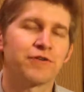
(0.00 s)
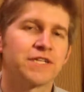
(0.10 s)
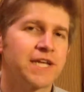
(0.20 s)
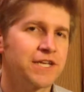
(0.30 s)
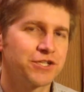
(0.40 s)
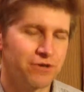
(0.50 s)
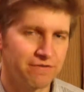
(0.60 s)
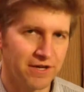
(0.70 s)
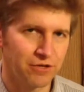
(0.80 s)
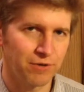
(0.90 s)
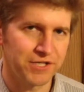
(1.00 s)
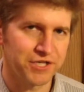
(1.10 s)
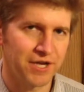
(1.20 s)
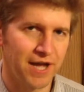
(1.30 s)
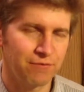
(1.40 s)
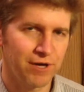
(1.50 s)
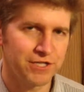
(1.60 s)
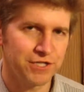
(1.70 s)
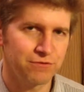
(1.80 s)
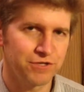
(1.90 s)
For today's trivia question, I
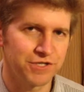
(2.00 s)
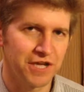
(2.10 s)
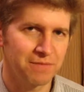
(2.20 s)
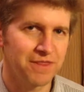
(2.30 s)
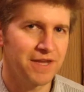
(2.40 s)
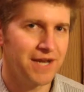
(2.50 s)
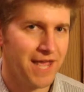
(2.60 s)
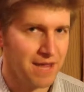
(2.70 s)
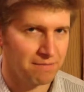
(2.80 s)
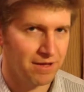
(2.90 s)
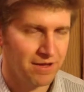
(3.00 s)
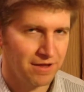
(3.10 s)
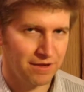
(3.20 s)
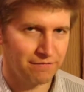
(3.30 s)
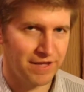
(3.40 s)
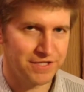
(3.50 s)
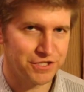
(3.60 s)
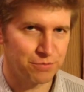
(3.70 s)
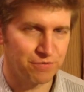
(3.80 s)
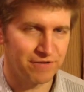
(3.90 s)
want you to tell me the name of that
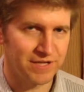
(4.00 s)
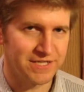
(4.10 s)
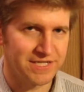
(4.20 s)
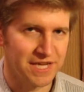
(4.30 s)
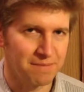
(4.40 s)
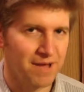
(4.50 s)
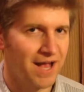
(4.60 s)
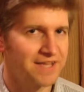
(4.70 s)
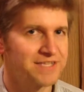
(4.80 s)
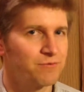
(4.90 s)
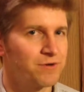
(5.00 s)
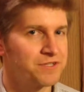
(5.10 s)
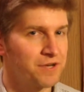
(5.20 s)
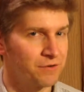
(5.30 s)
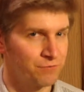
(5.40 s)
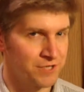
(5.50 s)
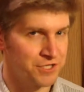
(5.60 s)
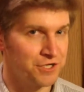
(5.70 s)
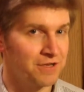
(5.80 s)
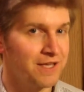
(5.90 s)
supervillain team as it was
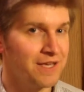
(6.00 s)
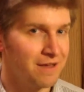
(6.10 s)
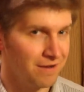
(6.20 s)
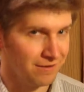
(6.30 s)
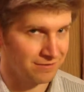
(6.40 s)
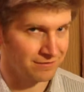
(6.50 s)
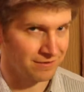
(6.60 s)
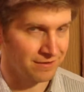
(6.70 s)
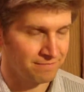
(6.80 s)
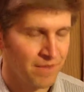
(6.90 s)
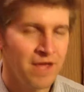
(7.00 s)
originally called.